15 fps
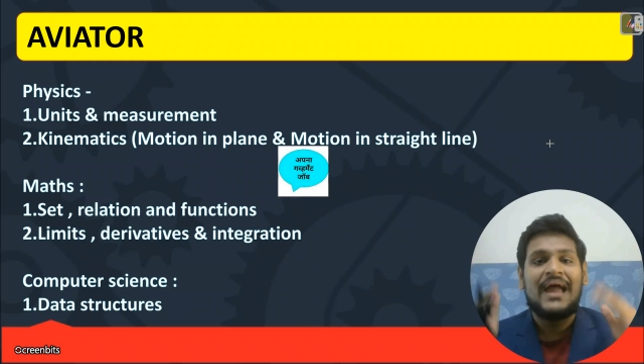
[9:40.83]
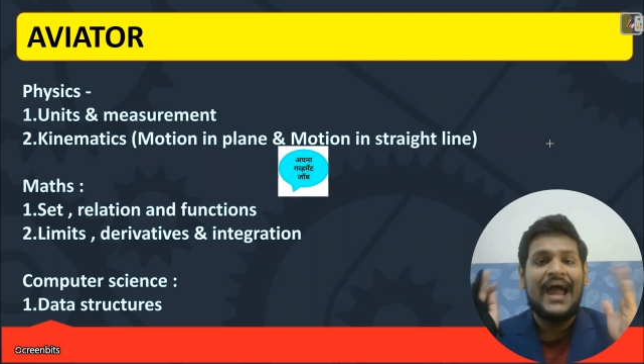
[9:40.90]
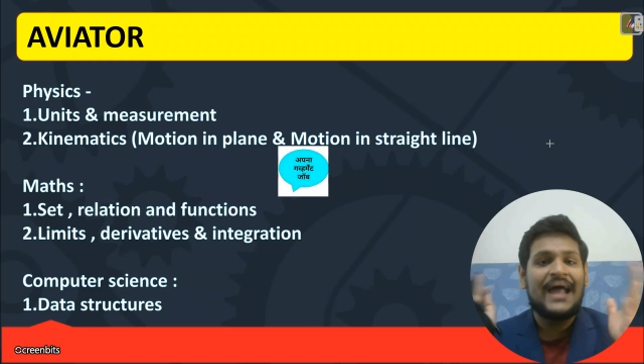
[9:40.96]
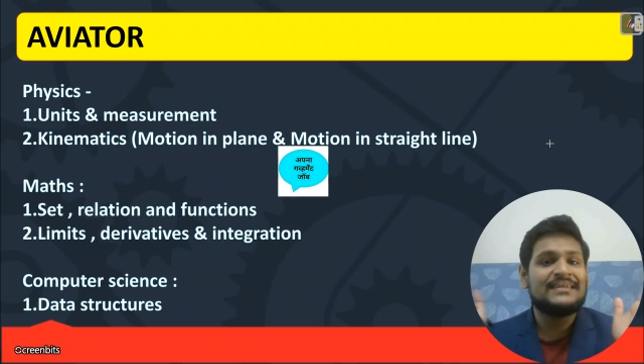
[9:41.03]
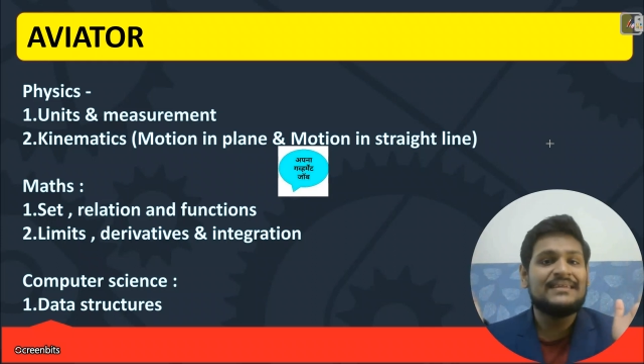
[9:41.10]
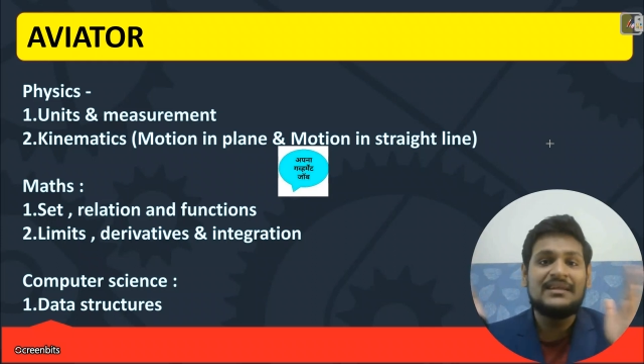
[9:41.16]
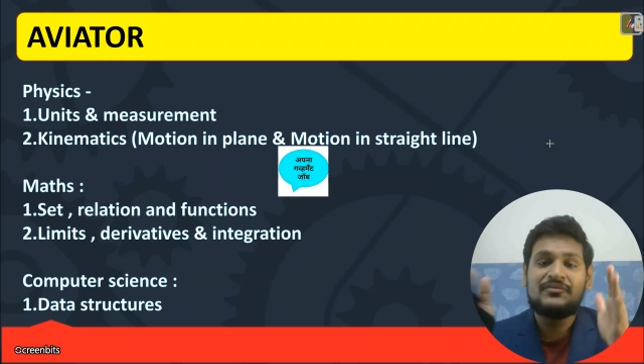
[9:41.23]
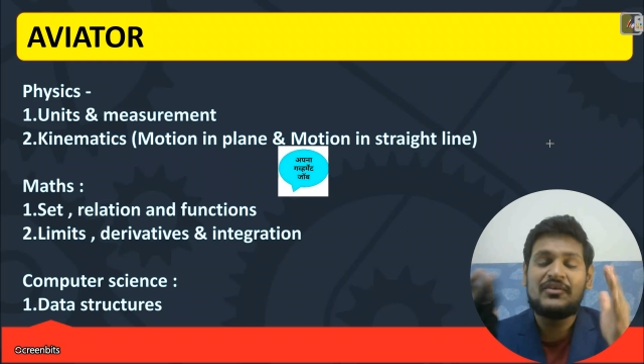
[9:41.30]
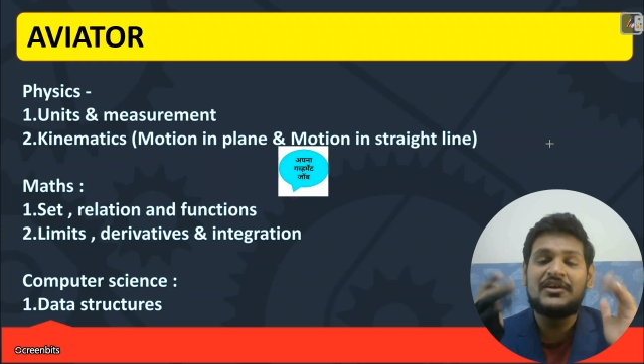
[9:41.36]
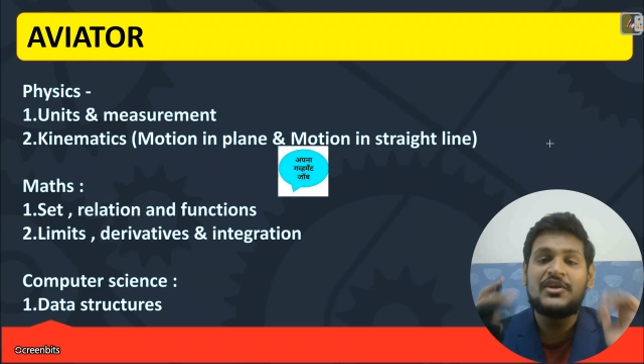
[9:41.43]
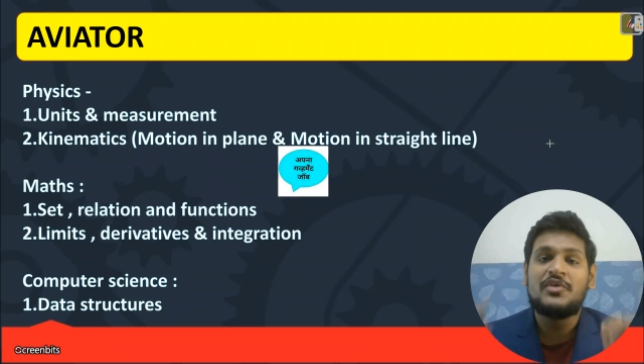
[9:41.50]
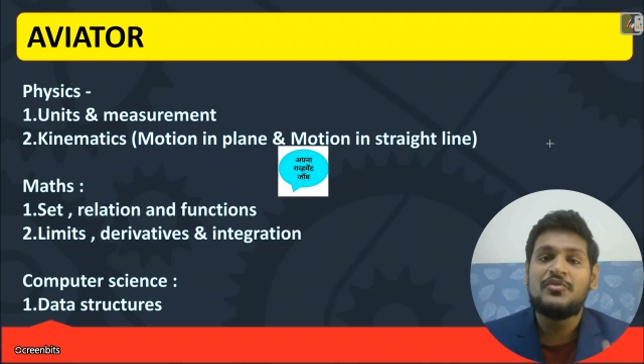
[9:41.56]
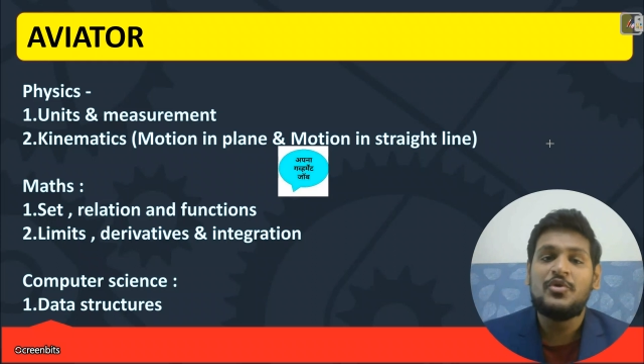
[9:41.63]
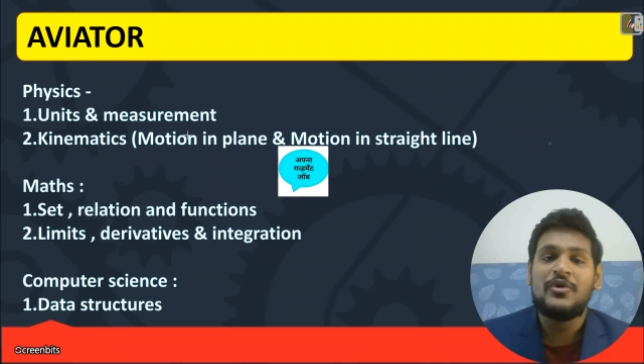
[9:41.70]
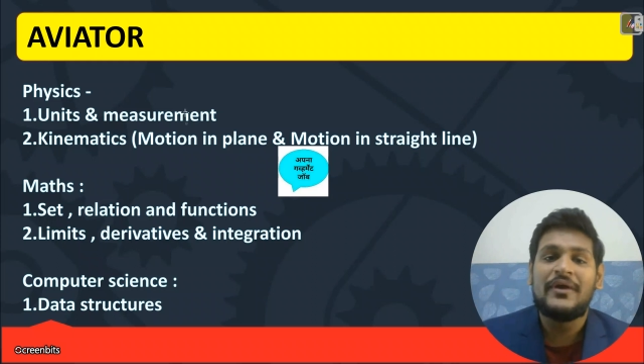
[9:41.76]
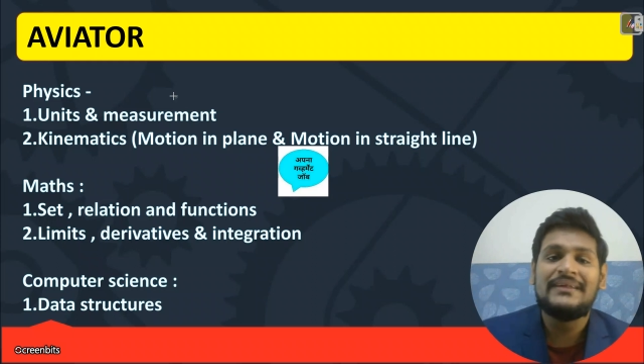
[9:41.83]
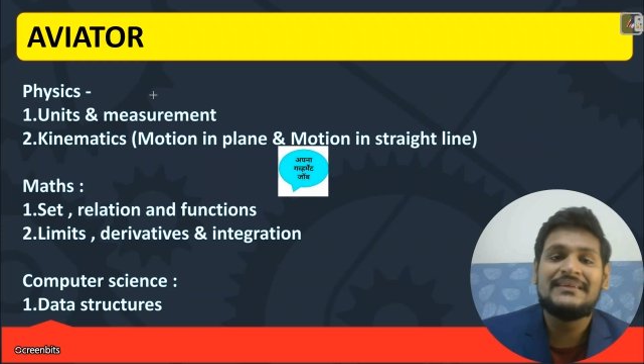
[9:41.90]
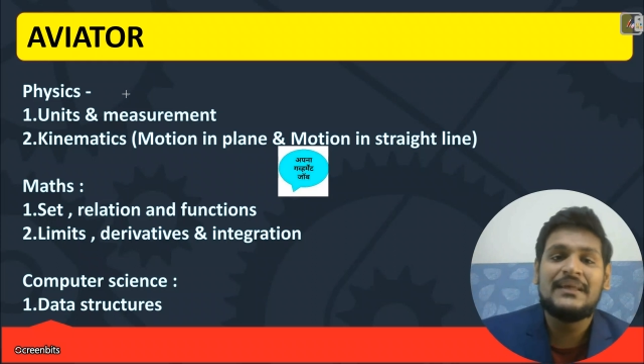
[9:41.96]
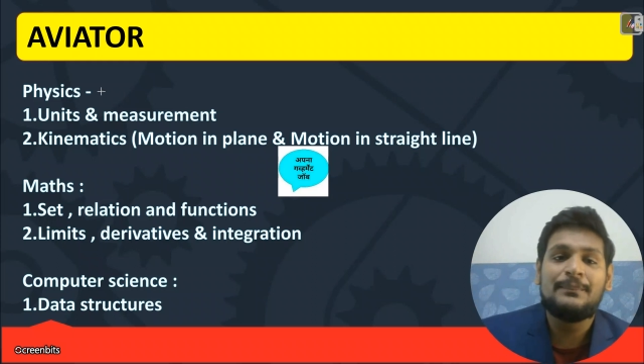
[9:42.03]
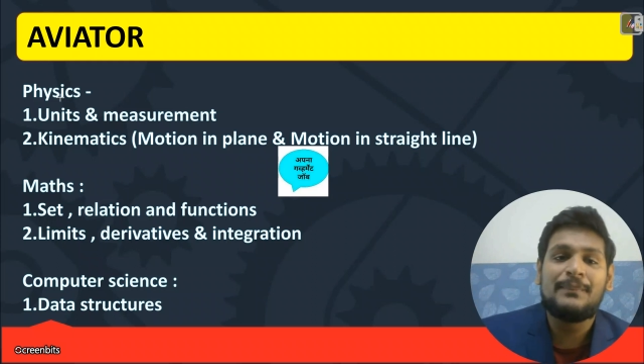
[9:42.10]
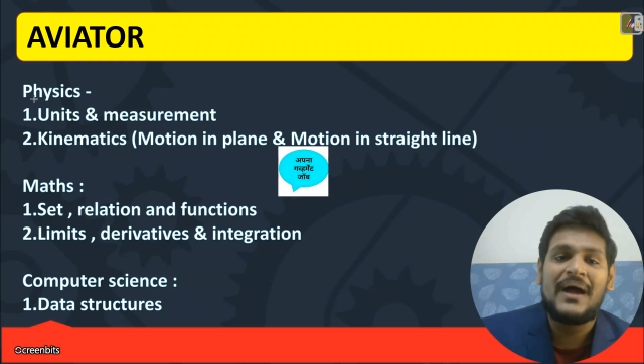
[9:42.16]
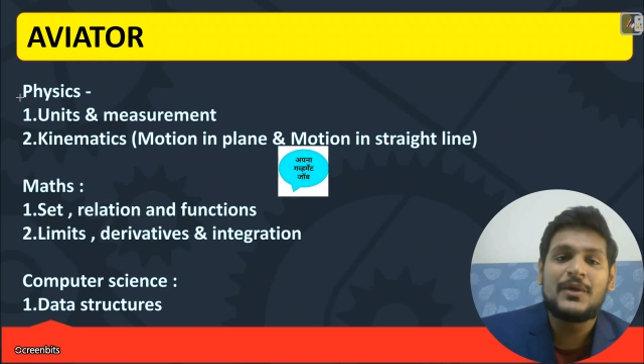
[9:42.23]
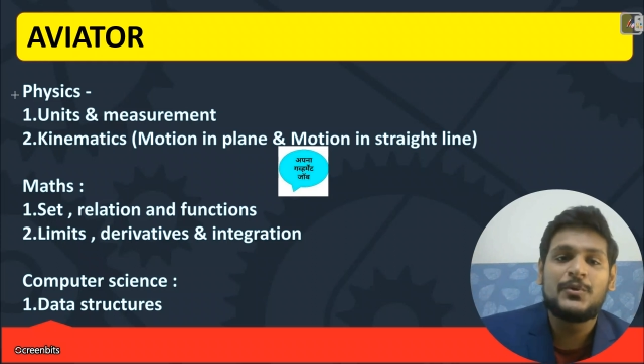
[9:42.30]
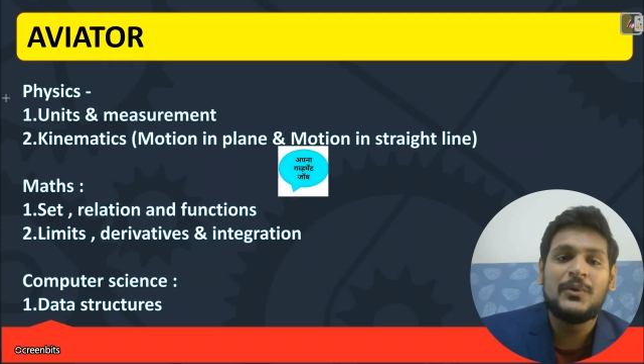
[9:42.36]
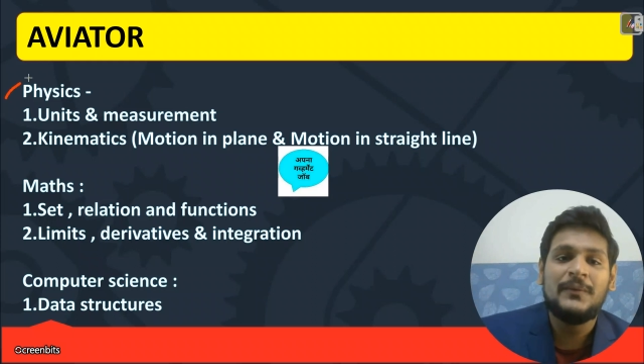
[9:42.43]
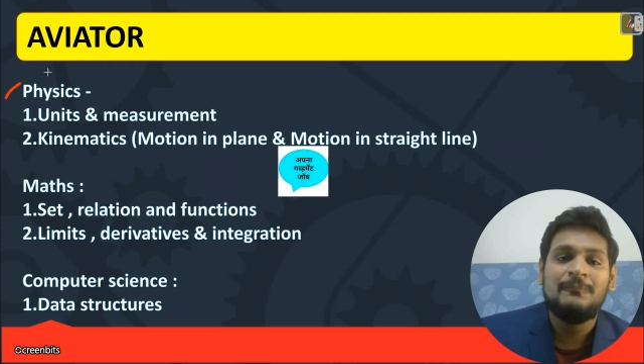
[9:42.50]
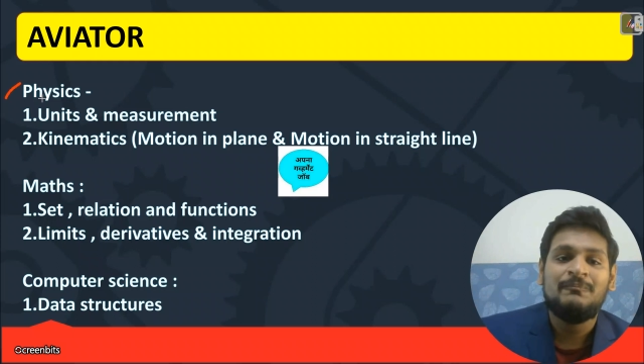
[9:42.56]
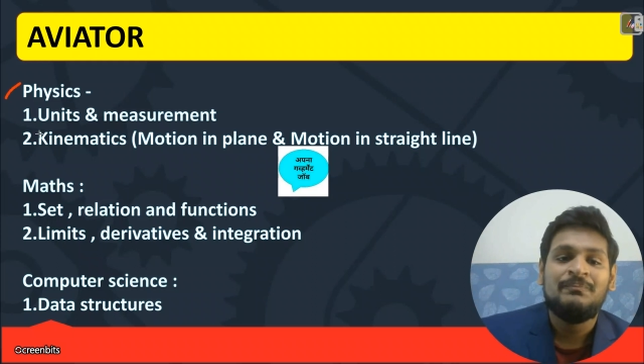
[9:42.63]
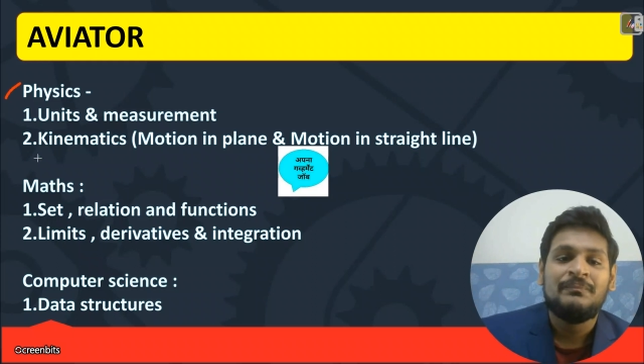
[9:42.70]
as in front of you you can see part 1